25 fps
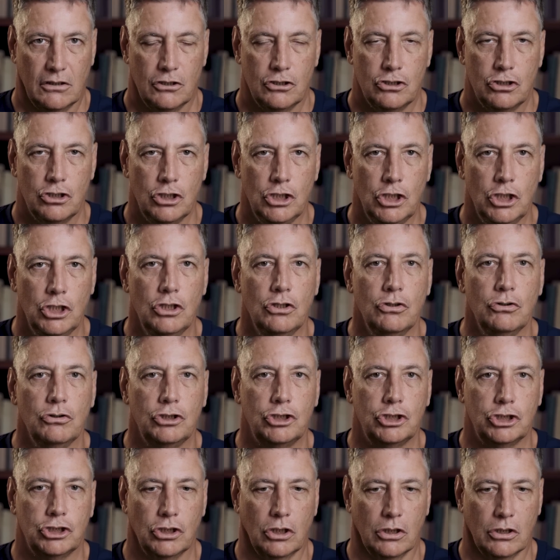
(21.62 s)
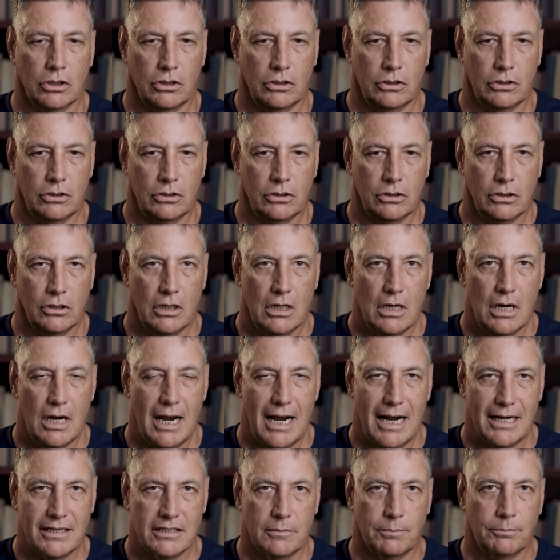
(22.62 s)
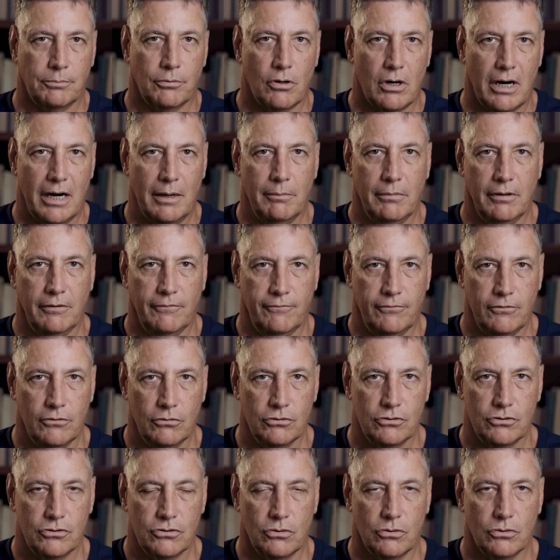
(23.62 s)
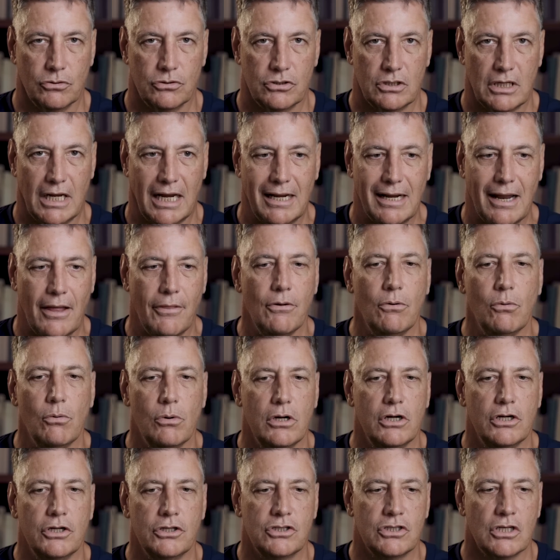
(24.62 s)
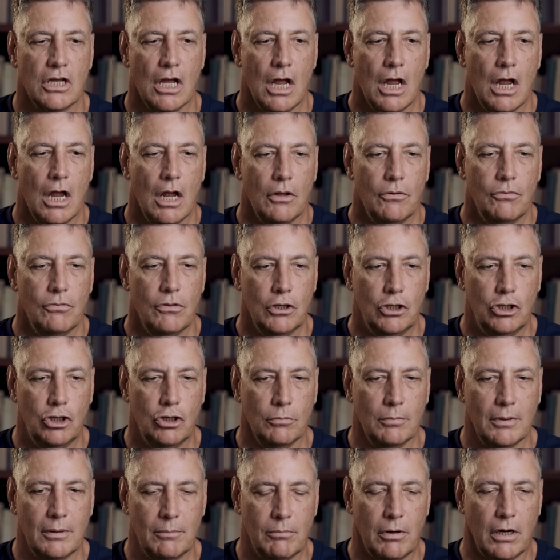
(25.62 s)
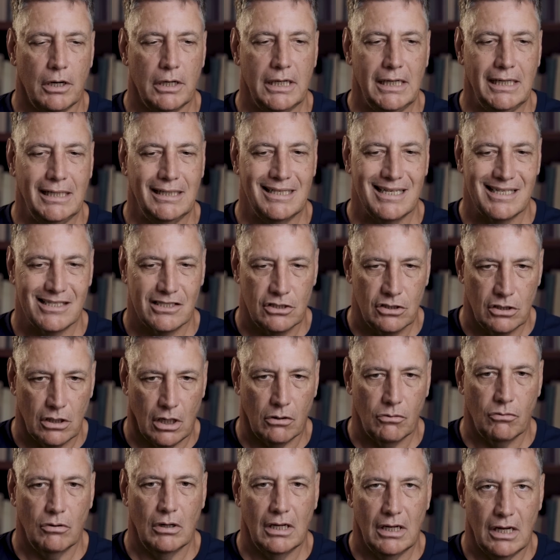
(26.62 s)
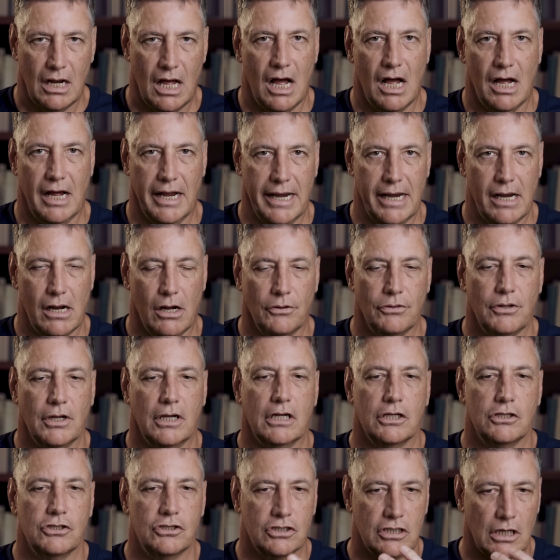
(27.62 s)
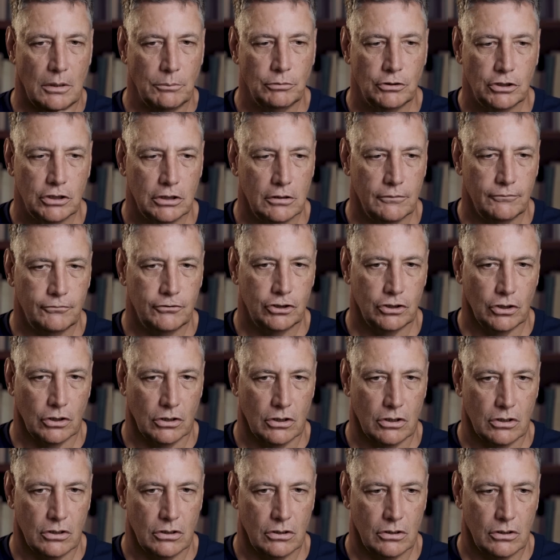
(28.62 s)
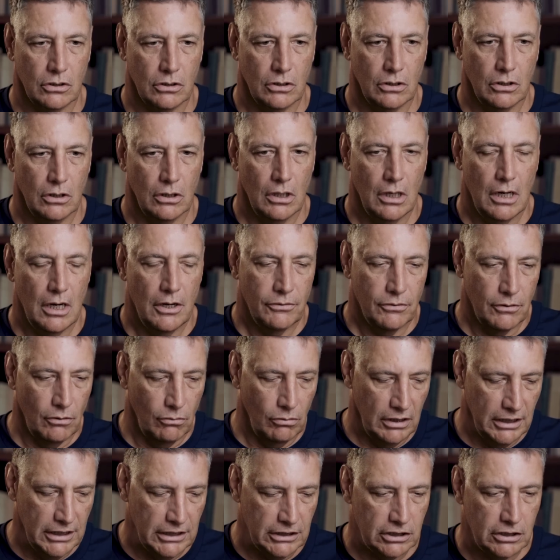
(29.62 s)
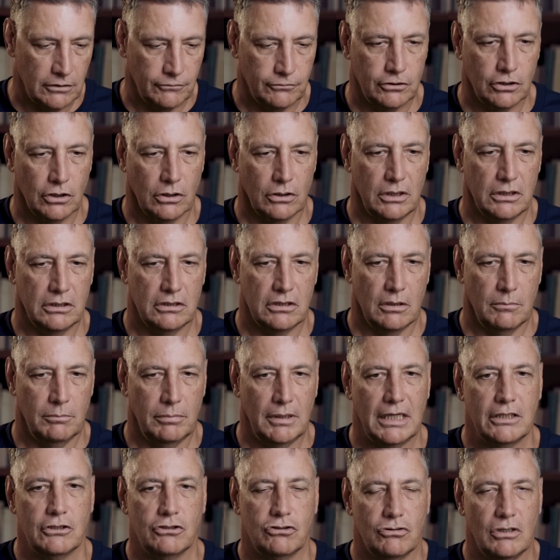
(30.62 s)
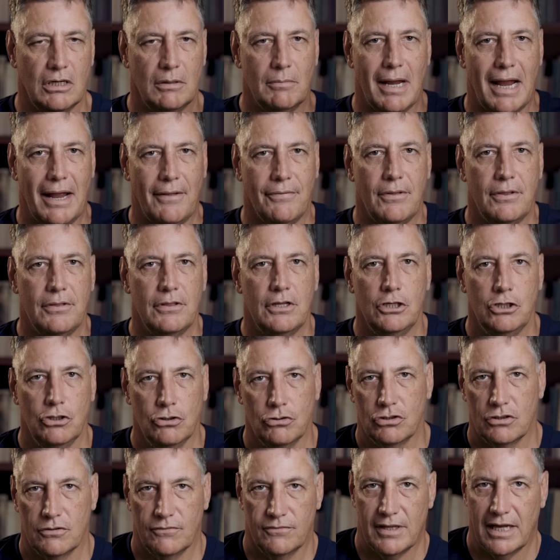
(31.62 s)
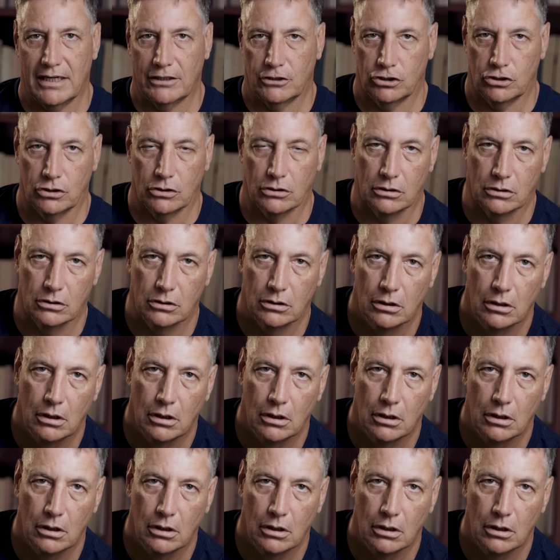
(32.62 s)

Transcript: to use sugar as a primary fuel source. In other words, the human body does not rely on the consumption of sugar the release of sugar into the bloodstream, and then the use of that sugar.